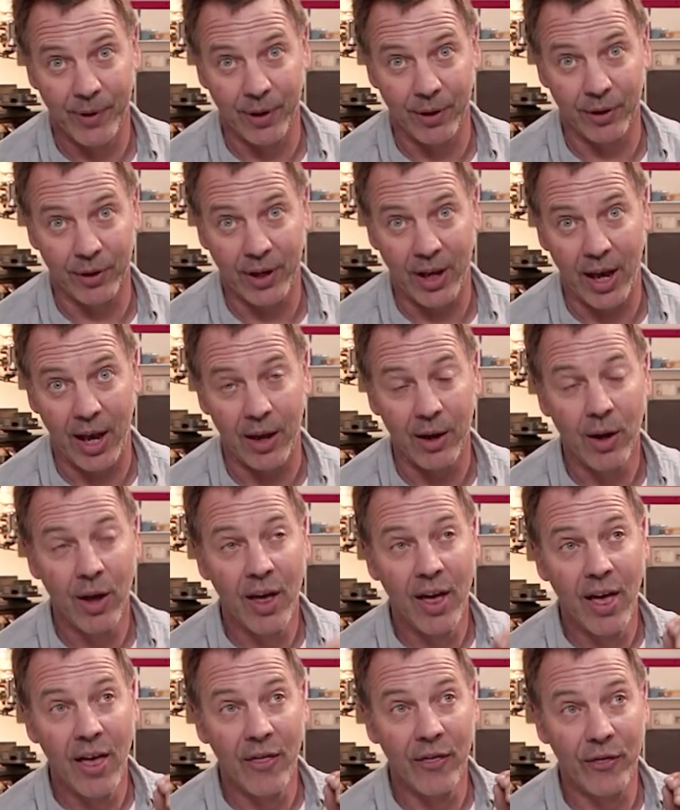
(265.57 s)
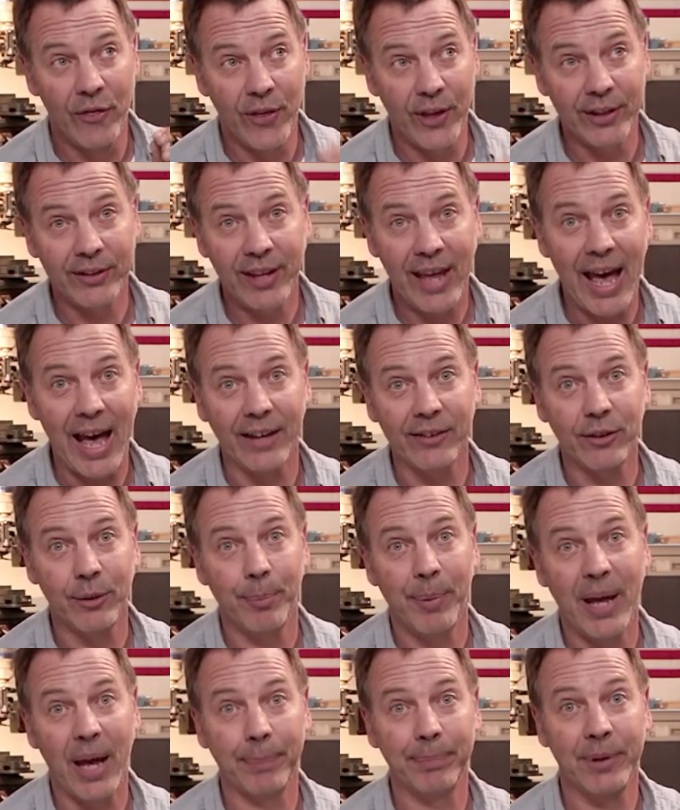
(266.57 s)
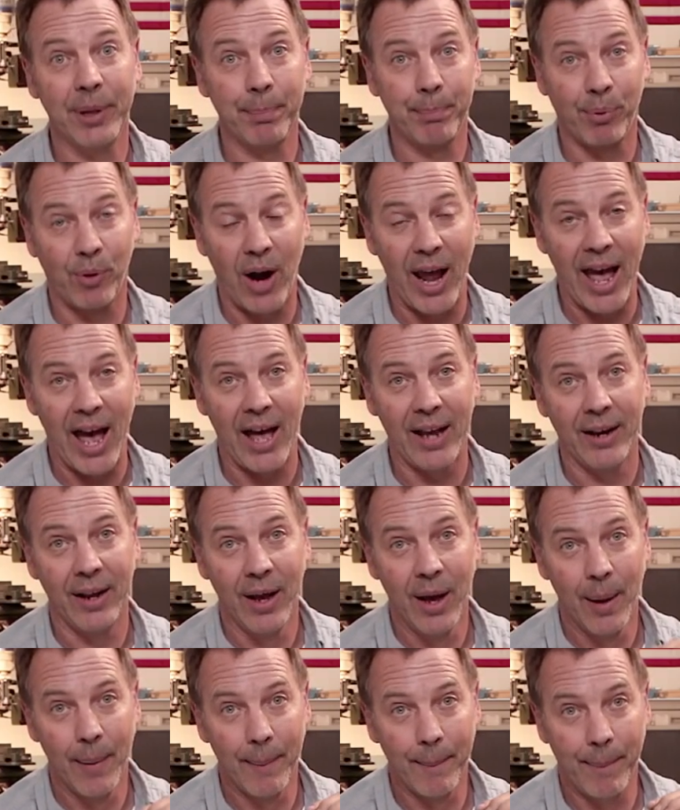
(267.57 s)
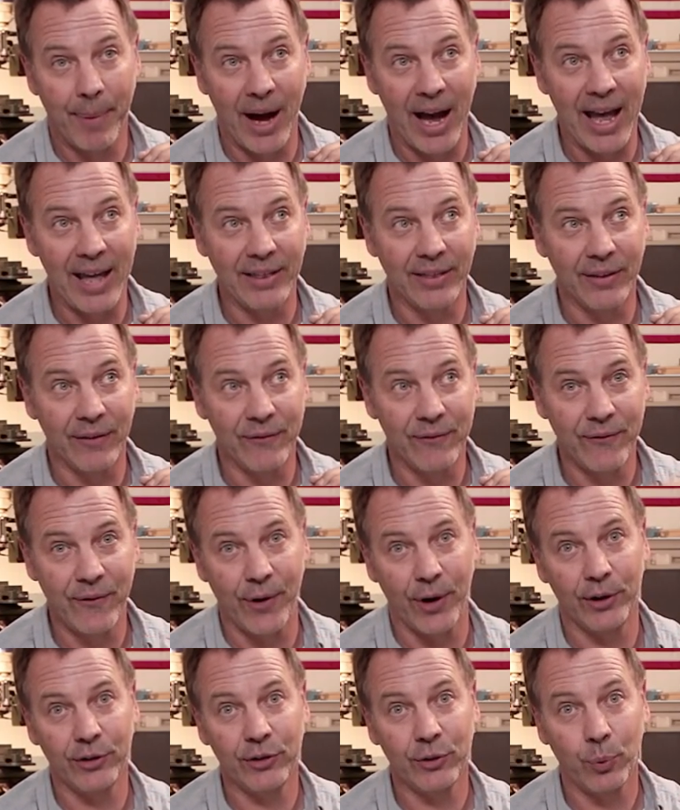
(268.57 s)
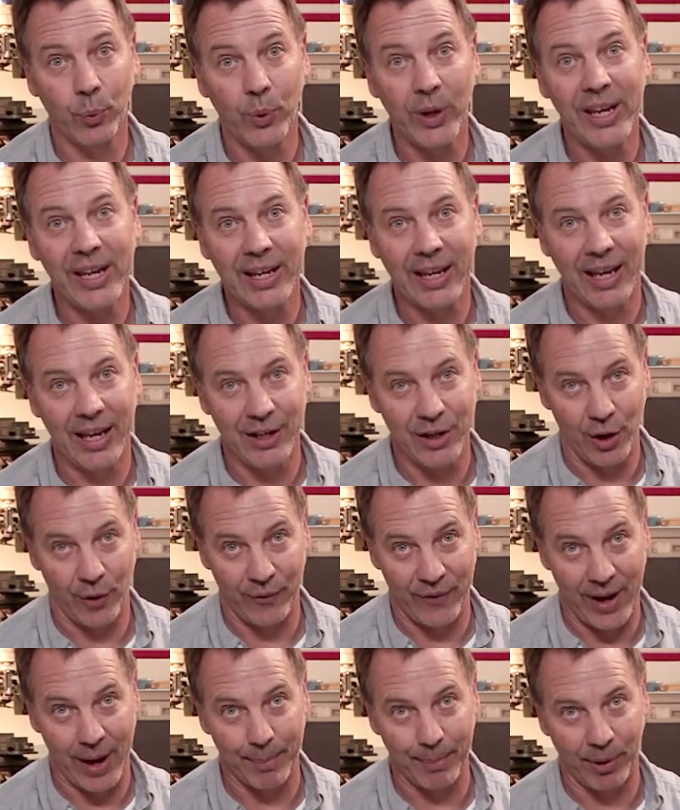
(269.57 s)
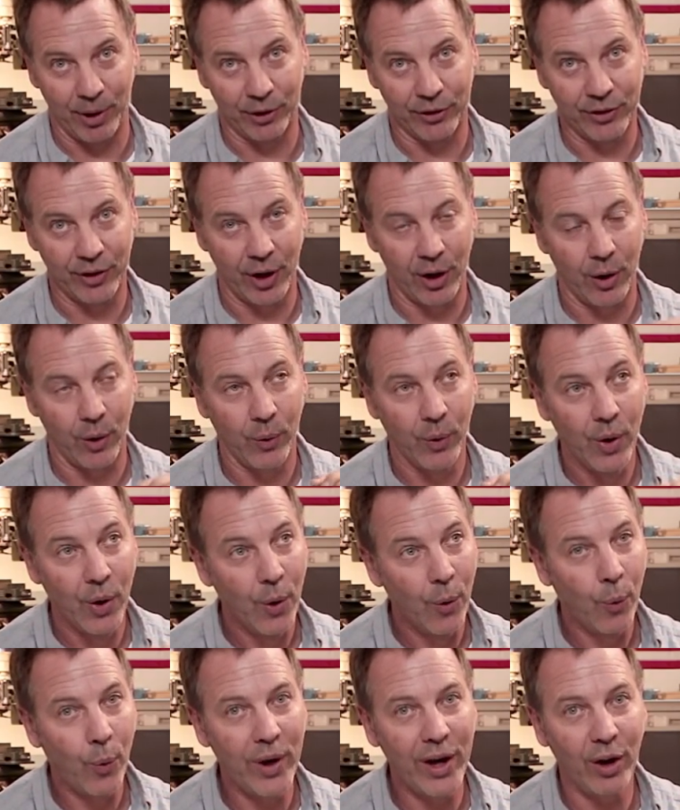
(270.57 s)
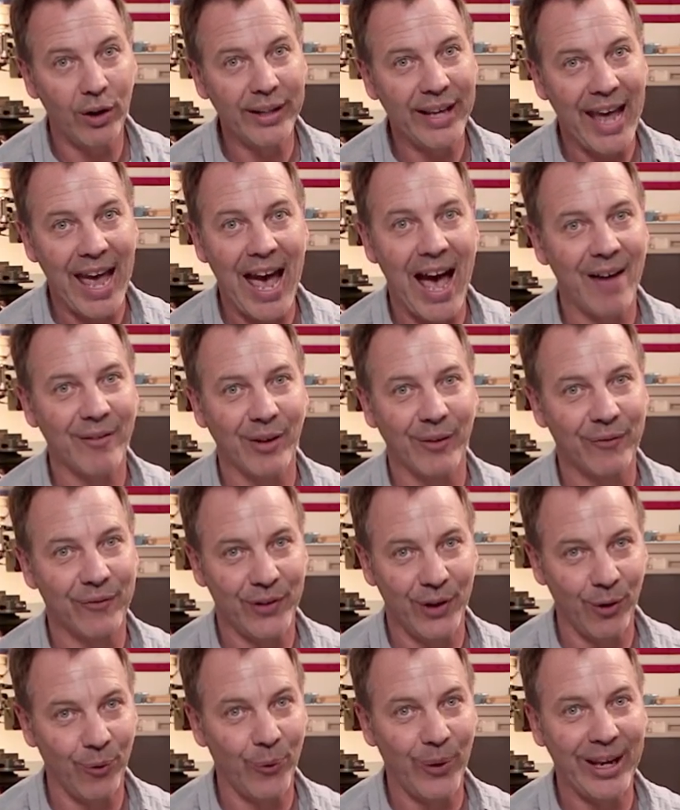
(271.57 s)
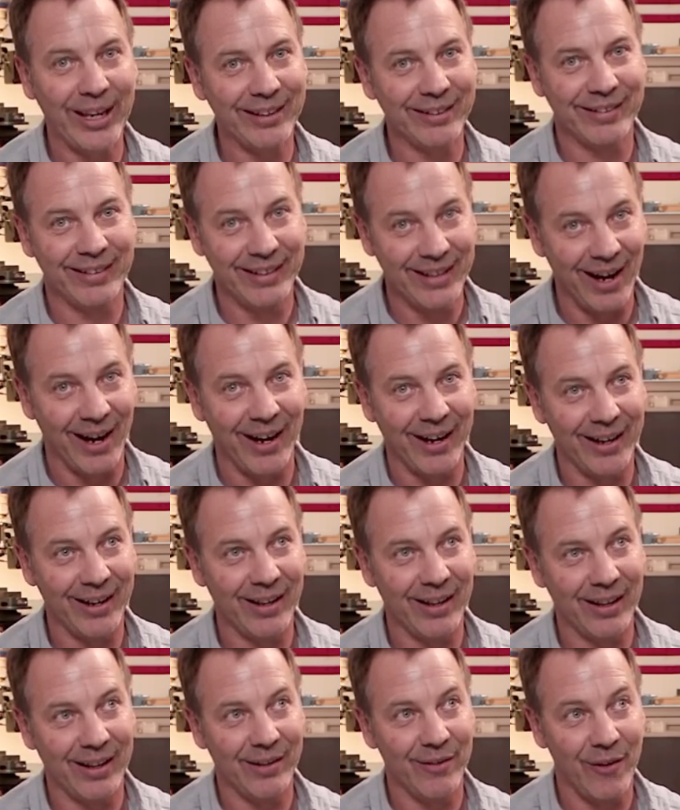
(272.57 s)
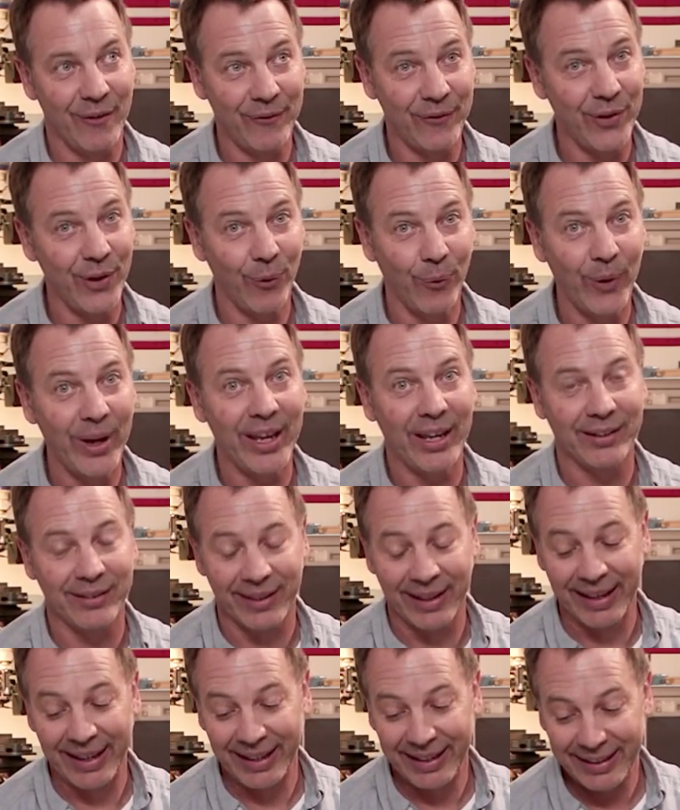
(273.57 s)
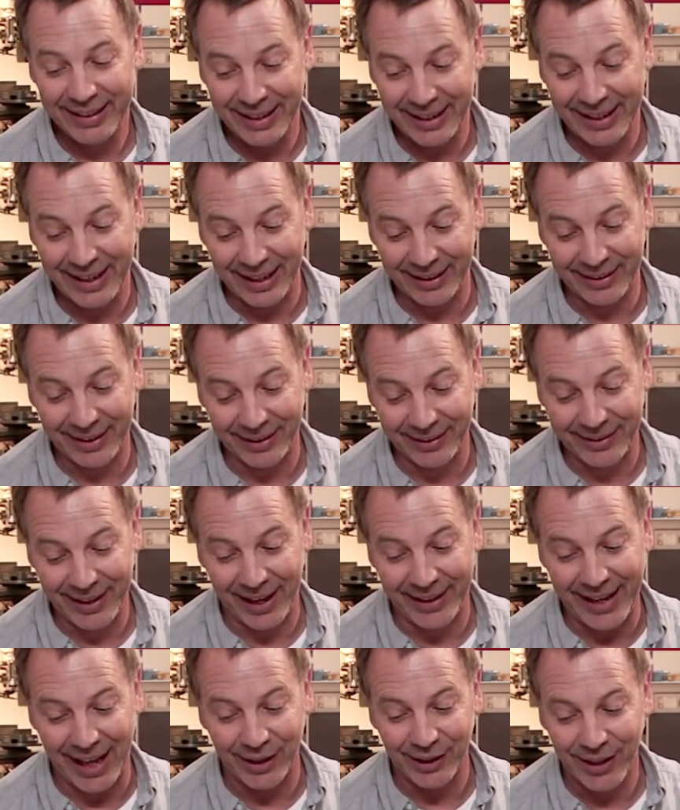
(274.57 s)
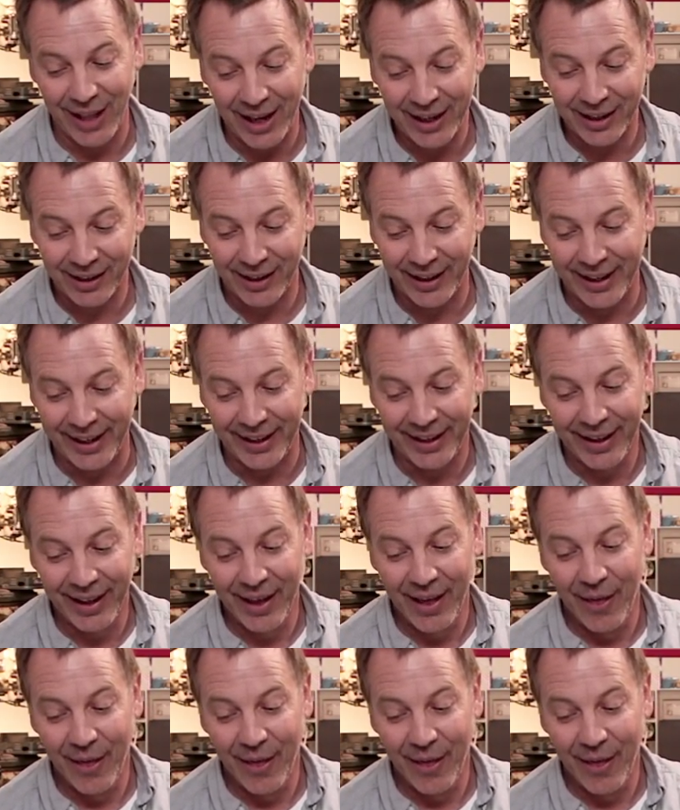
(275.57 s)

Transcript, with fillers: okay? This has to be up to Brad by the first week in November. So we only have a few weeks a few weeks to get this done. Now, luckily,